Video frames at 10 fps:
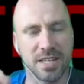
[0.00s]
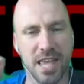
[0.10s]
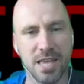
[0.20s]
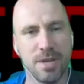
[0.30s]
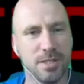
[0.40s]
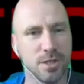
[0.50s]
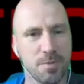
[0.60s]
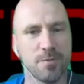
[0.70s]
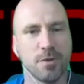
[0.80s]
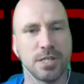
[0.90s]
came in just
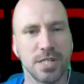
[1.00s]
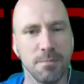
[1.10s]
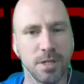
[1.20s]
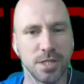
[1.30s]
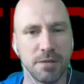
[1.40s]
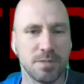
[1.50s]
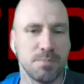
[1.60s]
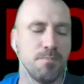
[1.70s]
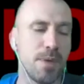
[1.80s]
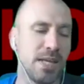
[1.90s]
before the championships,
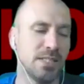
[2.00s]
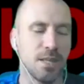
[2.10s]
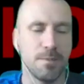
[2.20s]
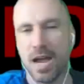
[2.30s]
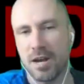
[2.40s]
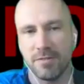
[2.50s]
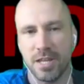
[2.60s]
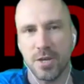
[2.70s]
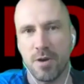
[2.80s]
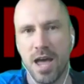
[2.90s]
based on the background
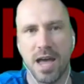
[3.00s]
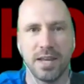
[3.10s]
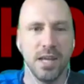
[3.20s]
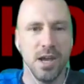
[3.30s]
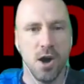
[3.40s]
that you had,